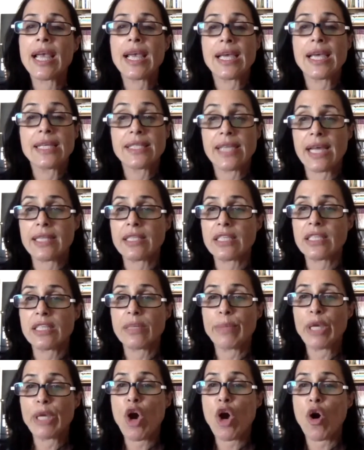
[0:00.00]
It tends to
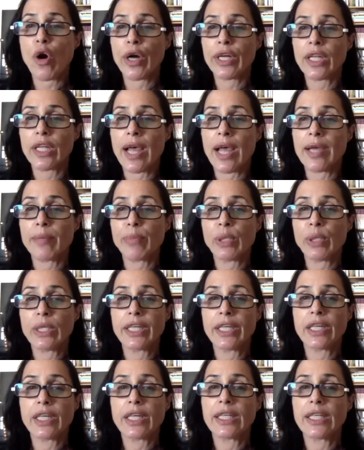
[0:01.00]
be hardline
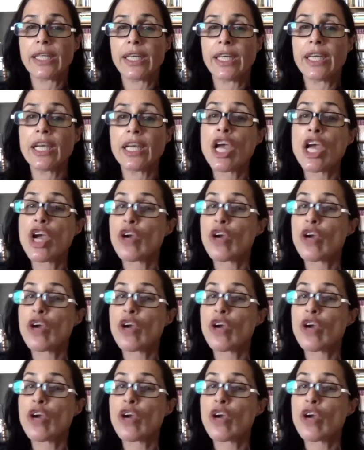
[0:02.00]
politically,